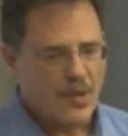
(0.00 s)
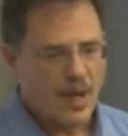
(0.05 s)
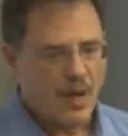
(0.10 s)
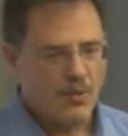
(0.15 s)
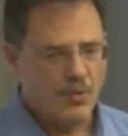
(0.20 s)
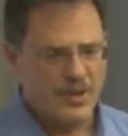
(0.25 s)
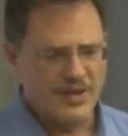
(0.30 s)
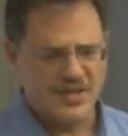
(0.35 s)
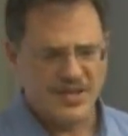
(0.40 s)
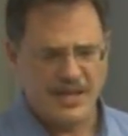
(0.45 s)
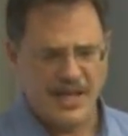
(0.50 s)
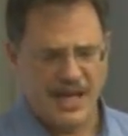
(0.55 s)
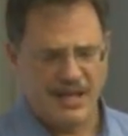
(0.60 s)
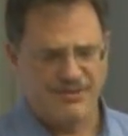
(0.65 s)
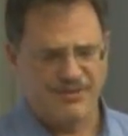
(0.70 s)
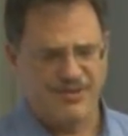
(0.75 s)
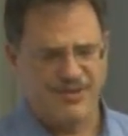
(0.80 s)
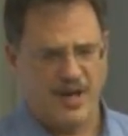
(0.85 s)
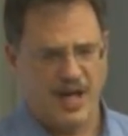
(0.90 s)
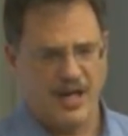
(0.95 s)
with
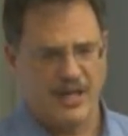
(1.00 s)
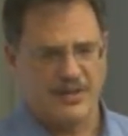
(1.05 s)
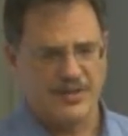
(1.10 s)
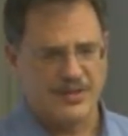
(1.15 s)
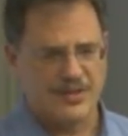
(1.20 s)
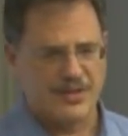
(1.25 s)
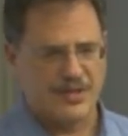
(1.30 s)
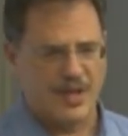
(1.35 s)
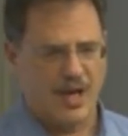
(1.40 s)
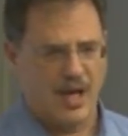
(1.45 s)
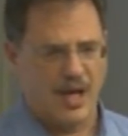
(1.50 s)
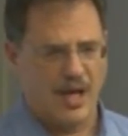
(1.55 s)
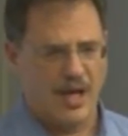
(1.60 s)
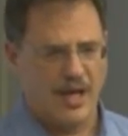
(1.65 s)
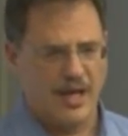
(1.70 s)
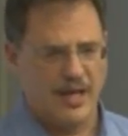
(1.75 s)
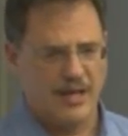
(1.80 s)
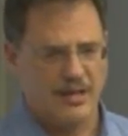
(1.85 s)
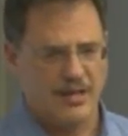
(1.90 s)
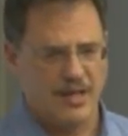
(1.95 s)
state funds
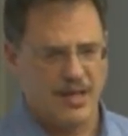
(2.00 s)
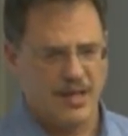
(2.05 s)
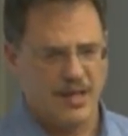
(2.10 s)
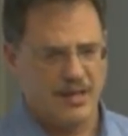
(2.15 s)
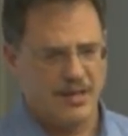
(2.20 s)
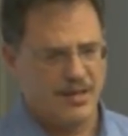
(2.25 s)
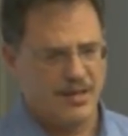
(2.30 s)
and uh,